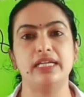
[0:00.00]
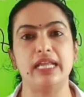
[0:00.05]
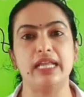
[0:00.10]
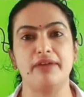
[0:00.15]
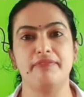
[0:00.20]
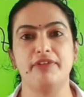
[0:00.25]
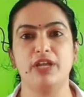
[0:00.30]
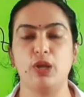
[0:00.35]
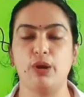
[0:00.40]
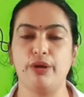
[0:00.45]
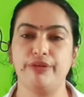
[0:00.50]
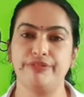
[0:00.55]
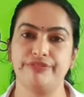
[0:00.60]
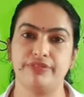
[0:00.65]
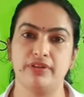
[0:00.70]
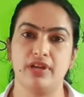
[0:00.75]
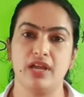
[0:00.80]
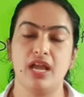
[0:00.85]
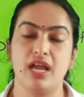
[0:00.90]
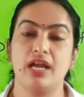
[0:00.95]
level
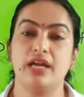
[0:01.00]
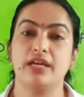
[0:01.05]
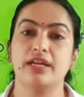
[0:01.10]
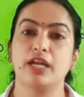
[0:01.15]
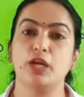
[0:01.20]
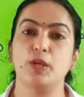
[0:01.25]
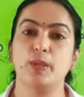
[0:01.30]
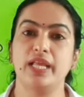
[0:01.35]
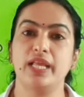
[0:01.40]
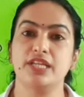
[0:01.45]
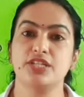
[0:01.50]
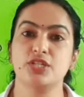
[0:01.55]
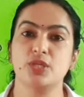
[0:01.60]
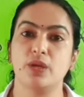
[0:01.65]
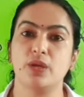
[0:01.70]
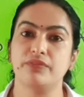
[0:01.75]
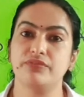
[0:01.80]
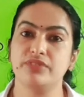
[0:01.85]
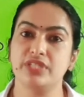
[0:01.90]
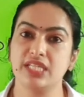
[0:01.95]
of regulation
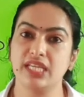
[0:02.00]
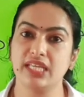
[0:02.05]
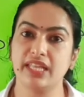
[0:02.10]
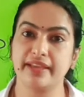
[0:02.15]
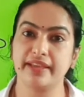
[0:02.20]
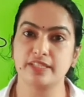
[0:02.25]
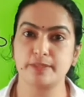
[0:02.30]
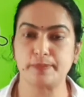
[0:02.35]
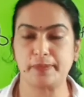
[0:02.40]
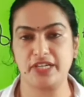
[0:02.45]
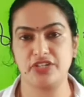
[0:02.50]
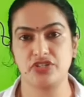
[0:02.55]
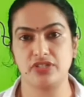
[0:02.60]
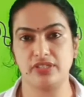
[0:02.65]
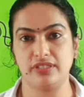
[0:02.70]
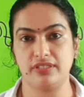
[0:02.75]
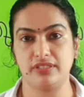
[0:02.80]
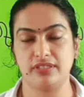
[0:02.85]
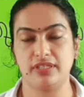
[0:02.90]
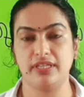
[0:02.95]
of gene
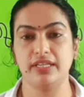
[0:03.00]
expression